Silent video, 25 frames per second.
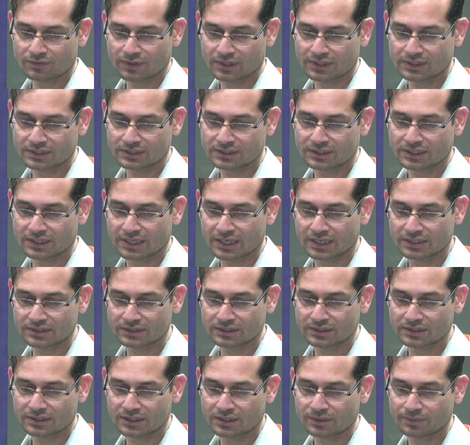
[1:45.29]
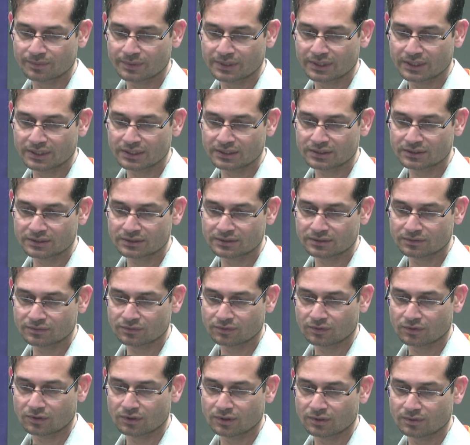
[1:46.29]
One is the cancer therapeutics
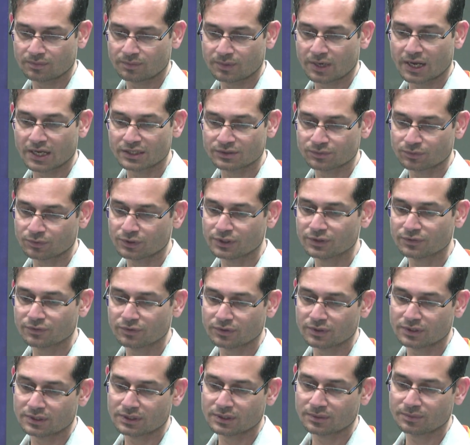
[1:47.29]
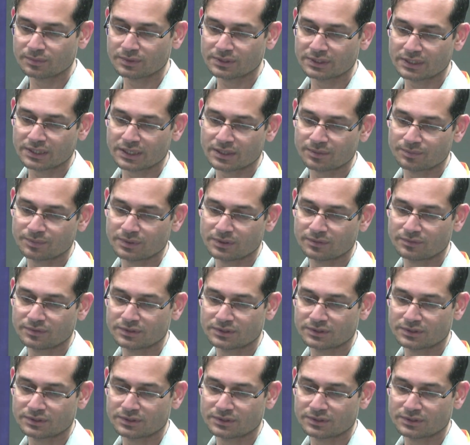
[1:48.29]
for plasmonic photothermal therapy,